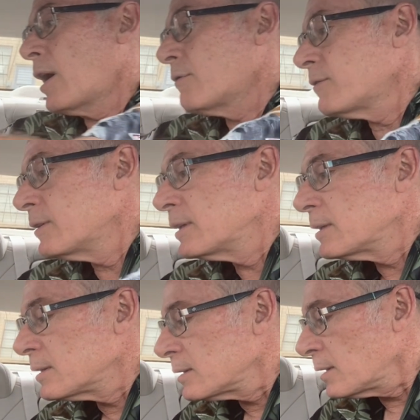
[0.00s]
off
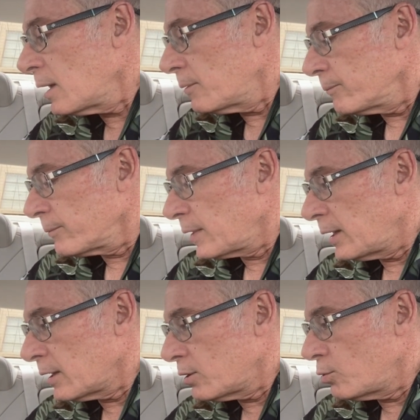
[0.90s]
uh,
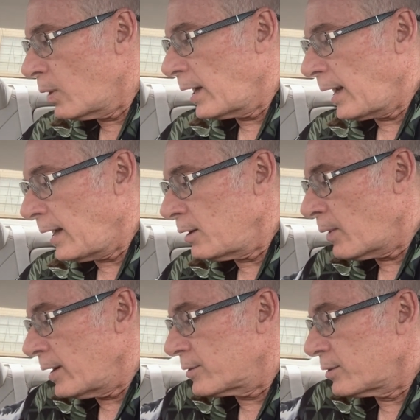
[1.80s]
getting a new one
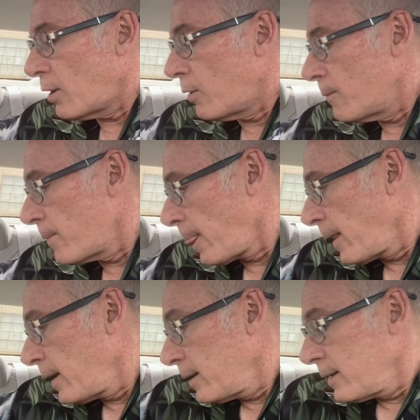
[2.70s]
anyway. So
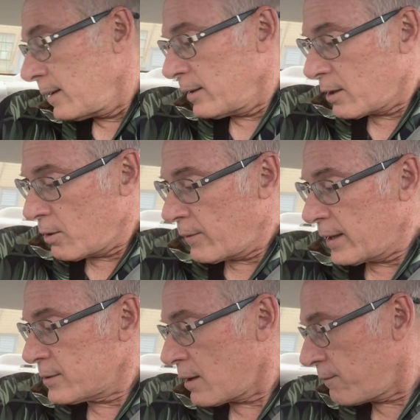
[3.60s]
there you go.
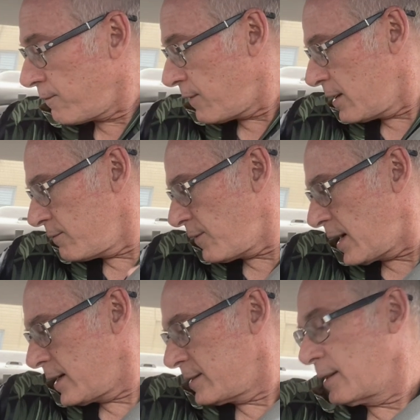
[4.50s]
That's our fun
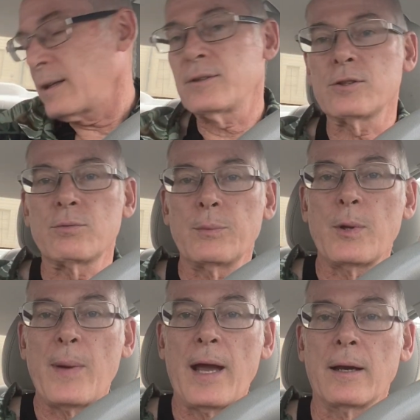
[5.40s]
finds, and I just ripped
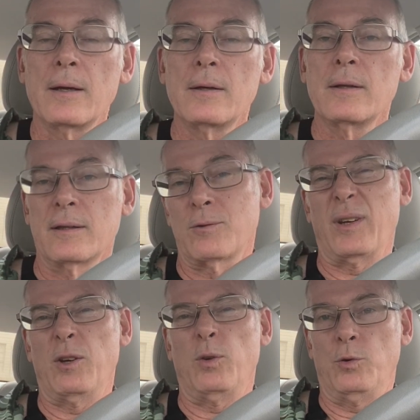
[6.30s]
the bag. That's why
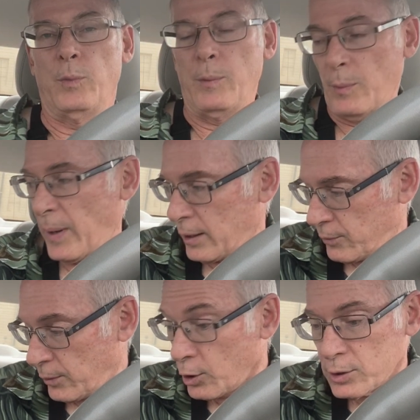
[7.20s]
you don't use paper bags
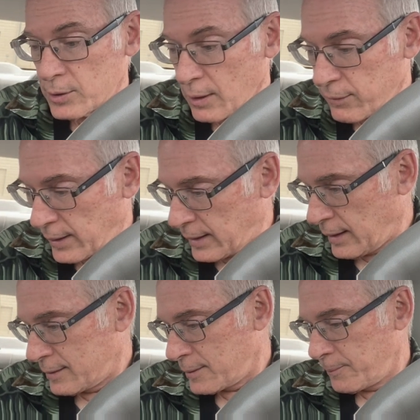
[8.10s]
for good stuff like
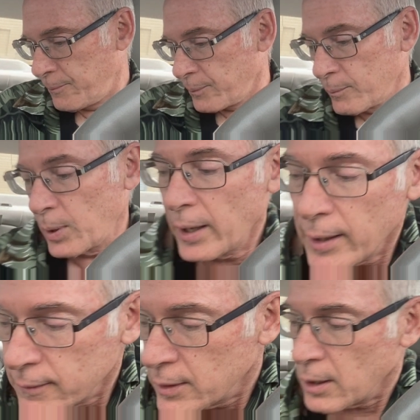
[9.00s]
this. But I
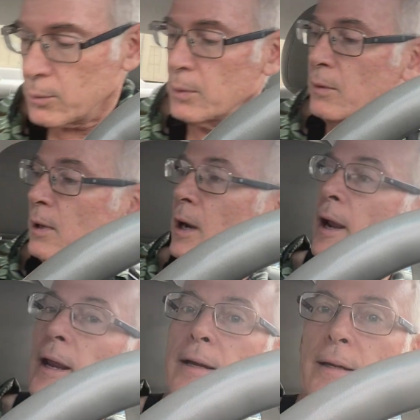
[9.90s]
have another one
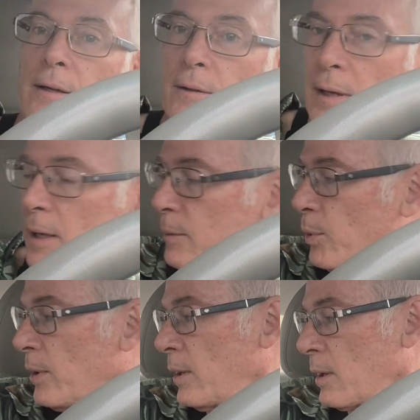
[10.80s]
right here that I could put
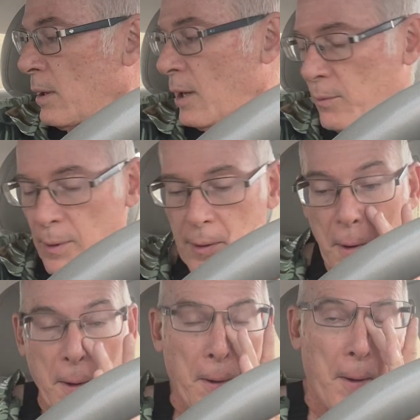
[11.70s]
it in the cloth one.
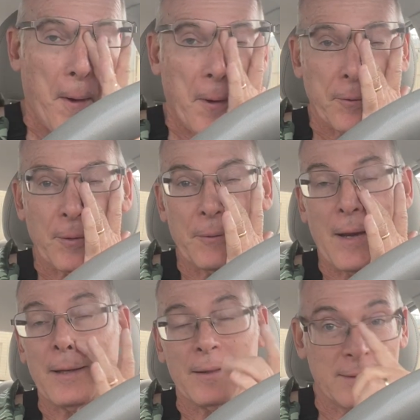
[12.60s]
So anyway,